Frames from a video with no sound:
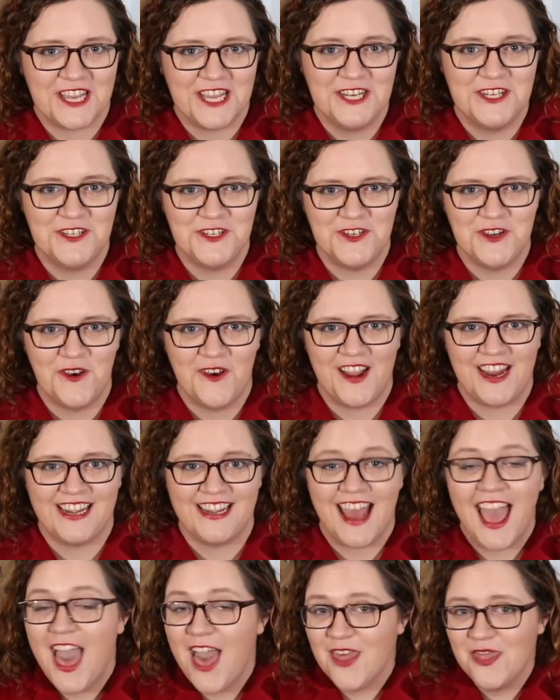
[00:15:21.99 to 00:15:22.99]
can
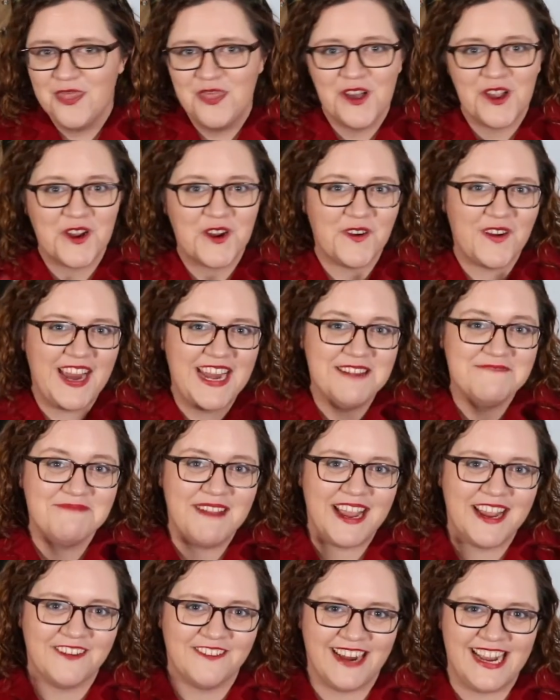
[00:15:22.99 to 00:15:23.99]
join the Great
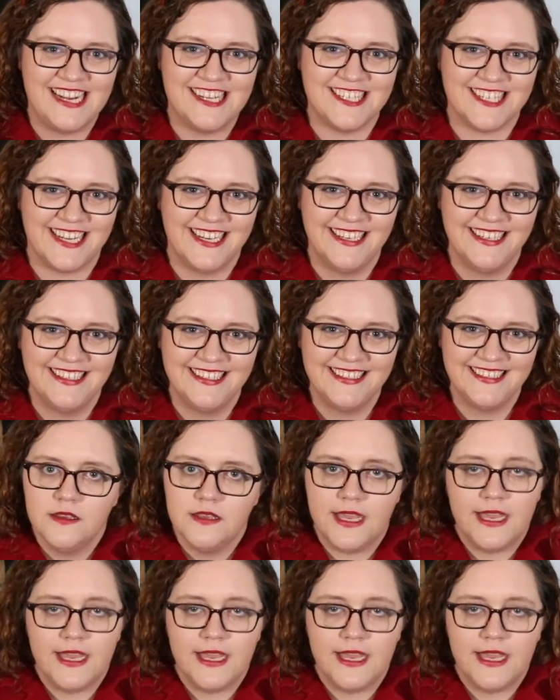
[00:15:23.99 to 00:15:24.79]
Migration.